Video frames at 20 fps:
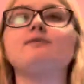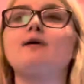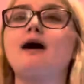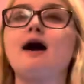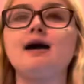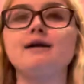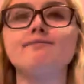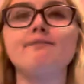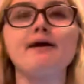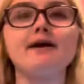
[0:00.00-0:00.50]
but
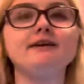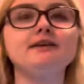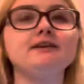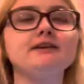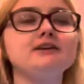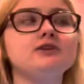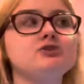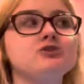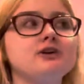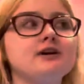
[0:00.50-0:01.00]
I
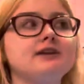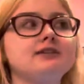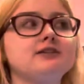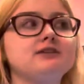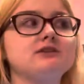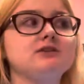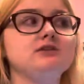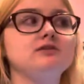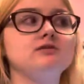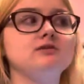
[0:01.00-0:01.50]
mainly
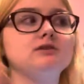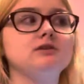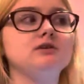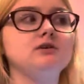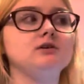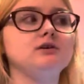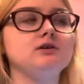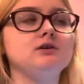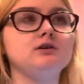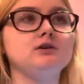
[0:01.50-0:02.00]
just
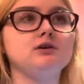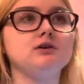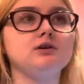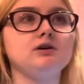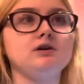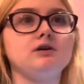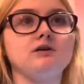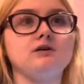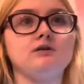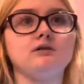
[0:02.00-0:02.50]

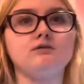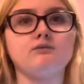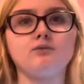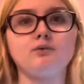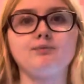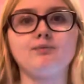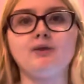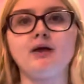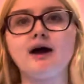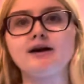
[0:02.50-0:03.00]

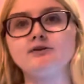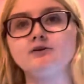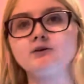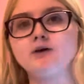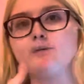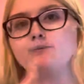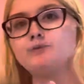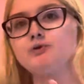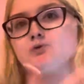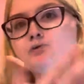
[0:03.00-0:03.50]
reply to
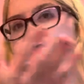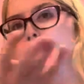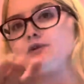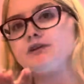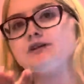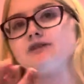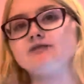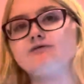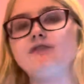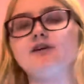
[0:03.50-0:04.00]
them through
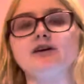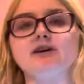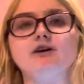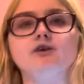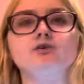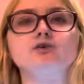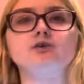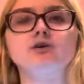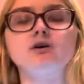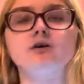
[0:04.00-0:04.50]
these
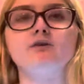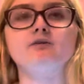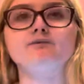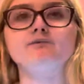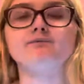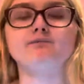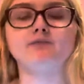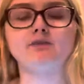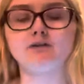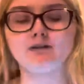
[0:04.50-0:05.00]
videos, so,
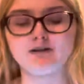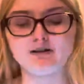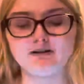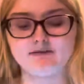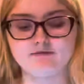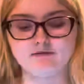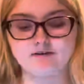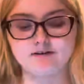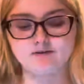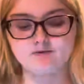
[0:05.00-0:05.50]
yeah,
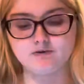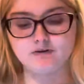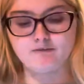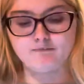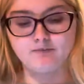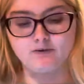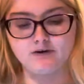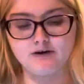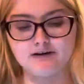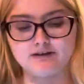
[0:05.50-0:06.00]
I just
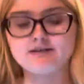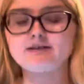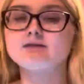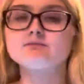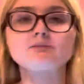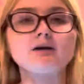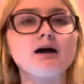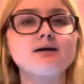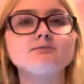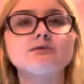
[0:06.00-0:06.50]
want to throw that.
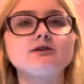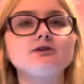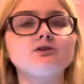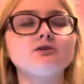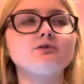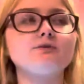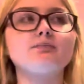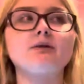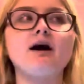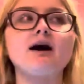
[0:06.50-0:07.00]
Sometimes I
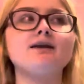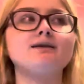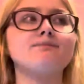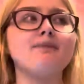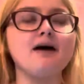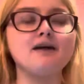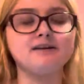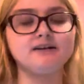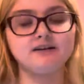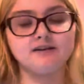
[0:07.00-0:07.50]
do reply
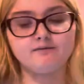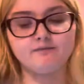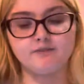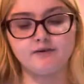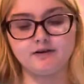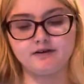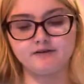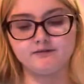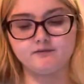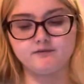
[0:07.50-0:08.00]
depending,
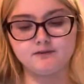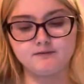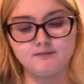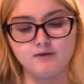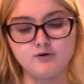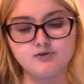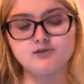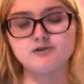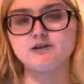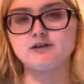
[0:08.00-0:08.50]
but
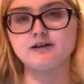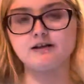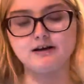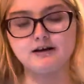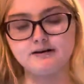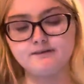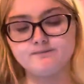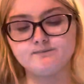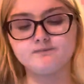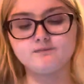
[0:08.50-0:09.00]
most of the
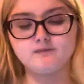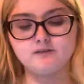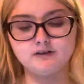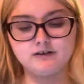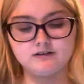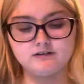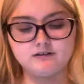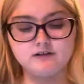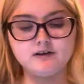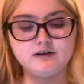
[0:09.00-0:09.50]
time,
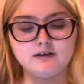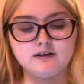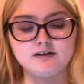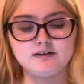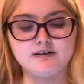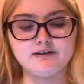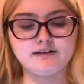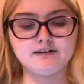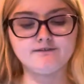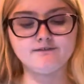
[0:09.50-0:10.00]
yeah.
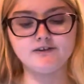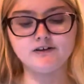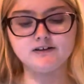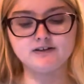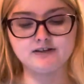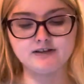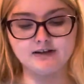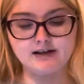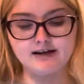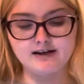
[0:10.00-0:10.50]
Dylan
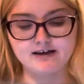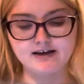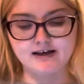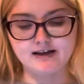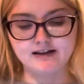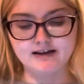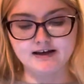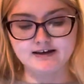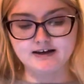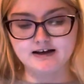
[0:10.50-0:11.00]
Vincent, hey,
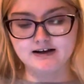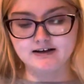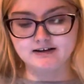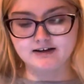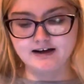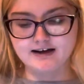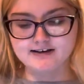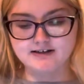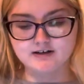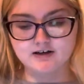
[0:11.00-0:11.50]
Kelly, I got
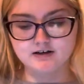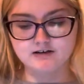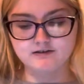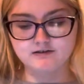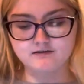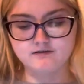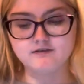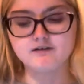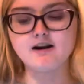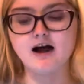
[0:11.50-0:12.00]
a
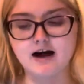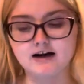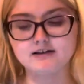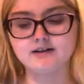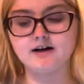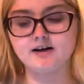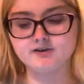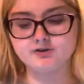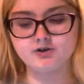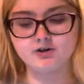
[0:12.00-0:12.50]

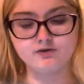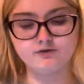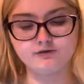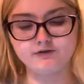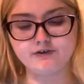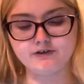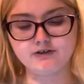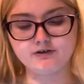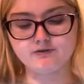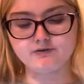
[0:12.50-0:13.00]
knock-knock joke
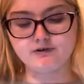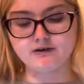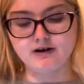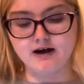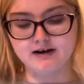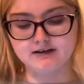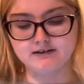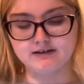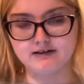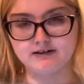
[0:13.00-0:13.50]
for you.
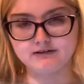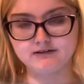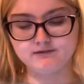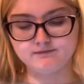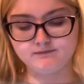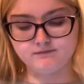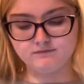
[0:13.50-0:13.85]
Knock-knock.